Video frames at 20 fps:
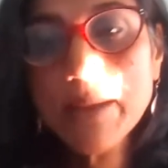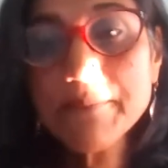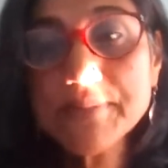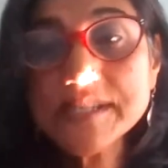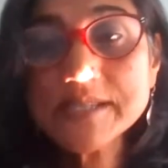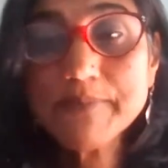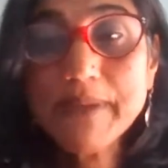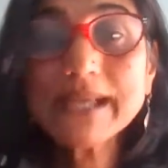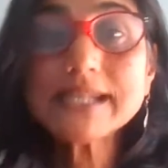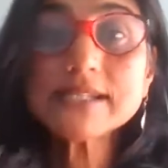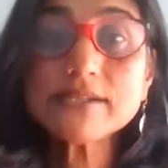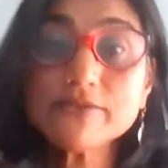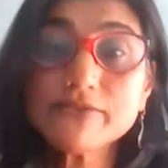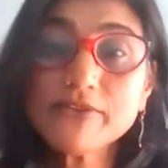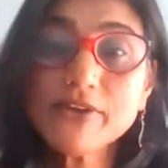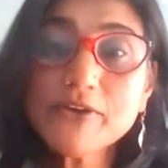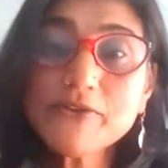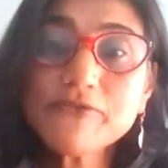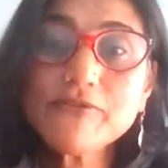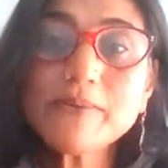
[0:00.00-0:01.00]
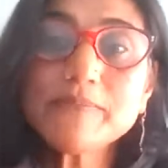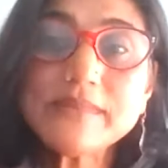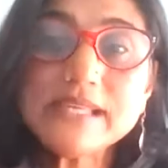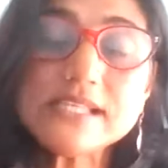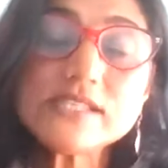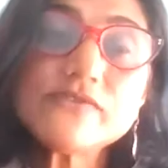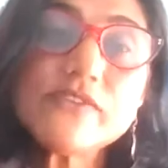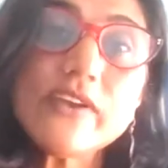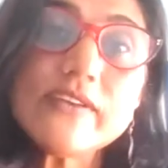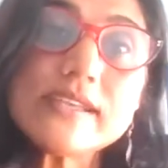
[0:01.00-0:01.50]
perspective from
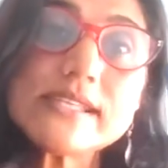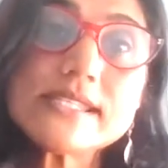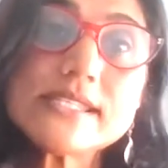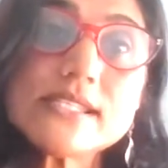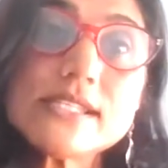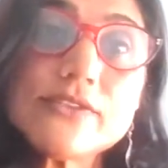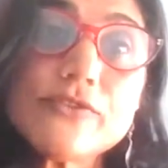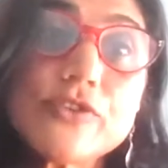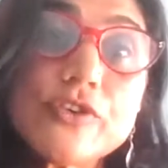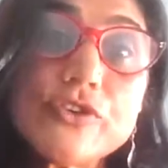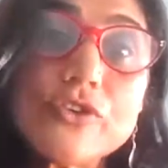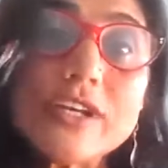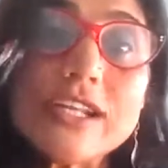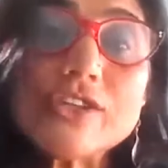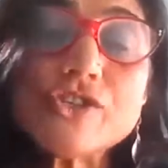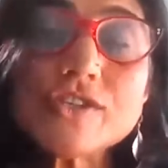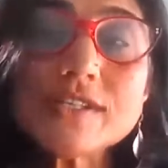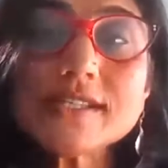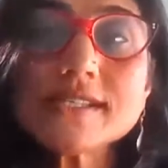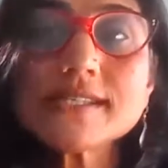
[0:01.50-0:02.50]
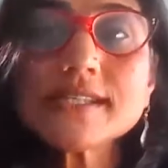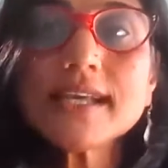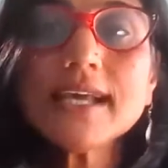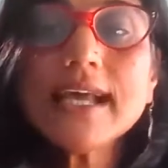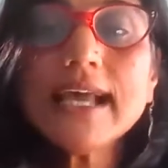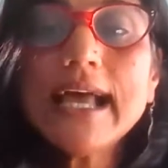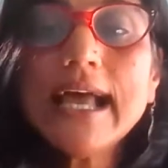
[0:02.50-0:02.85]
these various different religions.